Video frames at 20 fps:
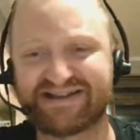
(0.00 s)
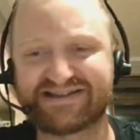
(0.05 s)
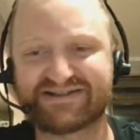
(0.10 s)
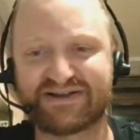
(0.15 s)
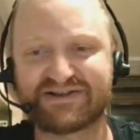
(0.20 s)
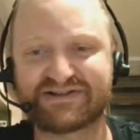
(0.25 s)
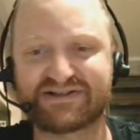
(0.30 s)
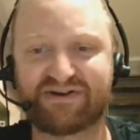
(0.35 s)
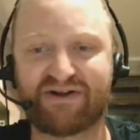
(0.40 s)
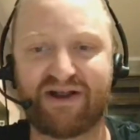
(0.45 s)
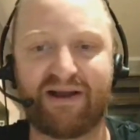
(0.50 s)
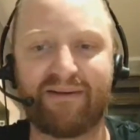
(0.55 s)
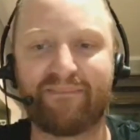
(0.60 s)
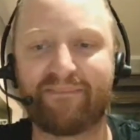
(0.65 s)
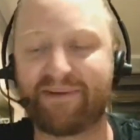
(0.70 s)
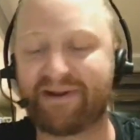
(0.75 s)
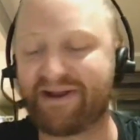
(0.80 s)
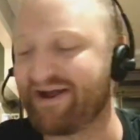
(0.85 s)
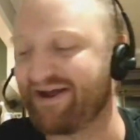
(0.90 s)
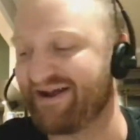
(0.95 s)
so he's a grub.
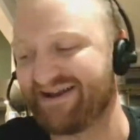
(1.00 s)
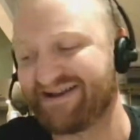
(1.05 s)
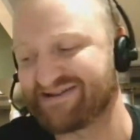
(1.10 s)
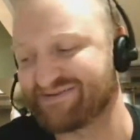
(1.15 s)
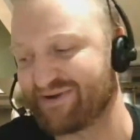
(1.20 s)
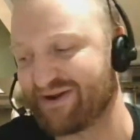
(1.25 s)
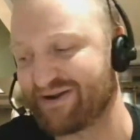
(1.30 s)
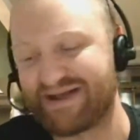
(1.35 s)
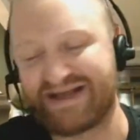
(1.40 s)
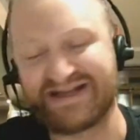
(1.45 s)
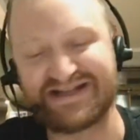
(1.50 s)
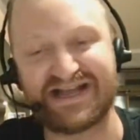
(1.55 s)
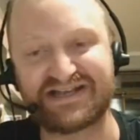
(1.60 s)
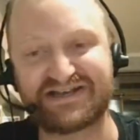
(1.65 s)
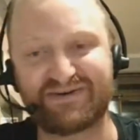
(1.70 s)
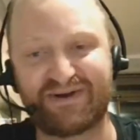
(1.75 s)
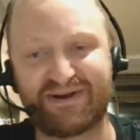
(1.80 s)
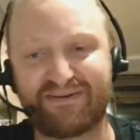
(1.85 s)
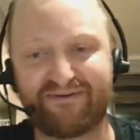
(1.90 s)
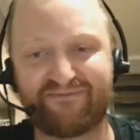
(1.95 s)
But he's
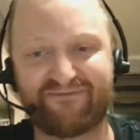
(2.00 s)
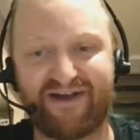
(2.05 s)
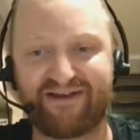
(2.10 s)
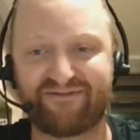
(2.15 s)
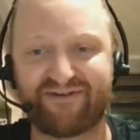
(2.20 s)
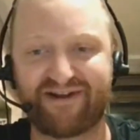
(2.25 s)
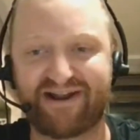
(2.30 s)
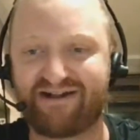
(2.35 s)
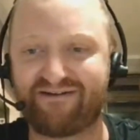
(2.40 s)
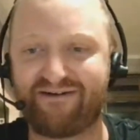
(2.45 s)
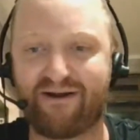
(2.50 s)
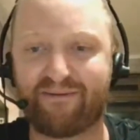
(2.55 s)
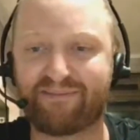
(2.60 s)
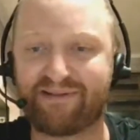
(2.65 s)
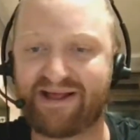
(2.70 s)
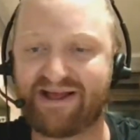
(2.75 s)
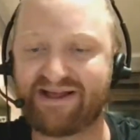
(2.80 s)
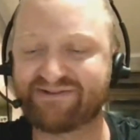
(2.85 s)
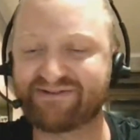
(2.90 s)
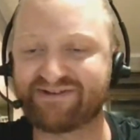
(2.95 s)
actually one of my favourite NRL
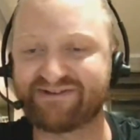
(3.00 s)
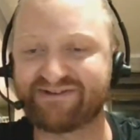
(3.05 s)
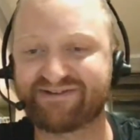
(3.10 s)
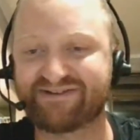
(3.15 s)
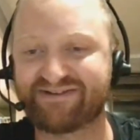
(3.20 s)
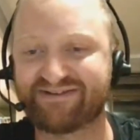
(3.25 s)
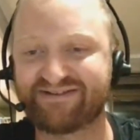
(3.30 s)
players because.